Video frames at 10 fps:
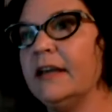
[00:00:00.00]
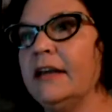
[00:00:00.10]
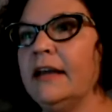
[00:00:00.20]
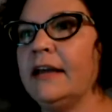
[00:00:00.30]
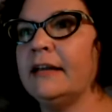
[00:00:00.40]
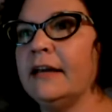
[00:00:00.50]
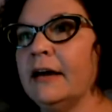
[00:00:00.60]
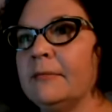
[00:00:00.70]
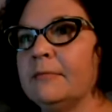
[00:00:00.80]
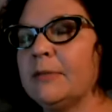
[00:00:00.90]

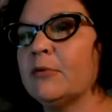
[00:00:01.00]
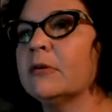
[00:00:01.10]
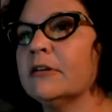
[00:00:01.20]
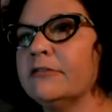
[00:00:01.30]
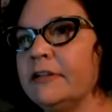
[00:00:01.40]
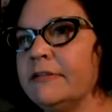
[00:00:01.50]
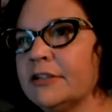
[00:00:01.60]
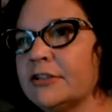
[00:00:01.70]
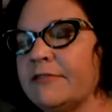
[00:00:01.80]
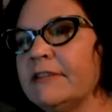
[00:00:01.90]
and people were
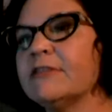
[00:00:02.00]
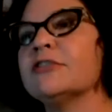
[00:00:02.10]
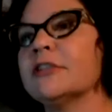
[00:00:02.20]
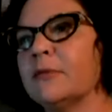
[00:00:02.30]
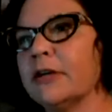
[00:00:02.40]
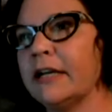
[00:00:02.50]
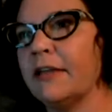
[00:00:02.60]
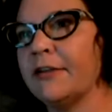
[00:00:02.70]
feverishly working on their